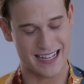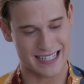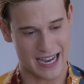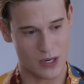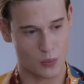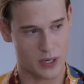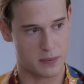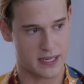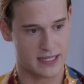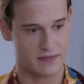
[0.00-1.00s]
It's kind of
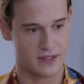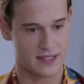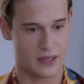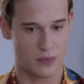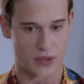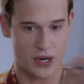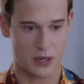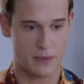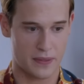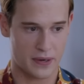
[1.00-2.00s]
weird because it feels like with
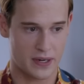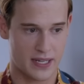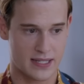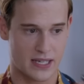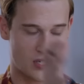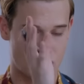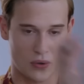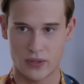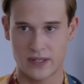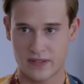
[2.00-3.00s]
younger brother, it's like
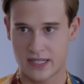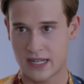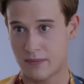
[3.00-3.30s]
totally different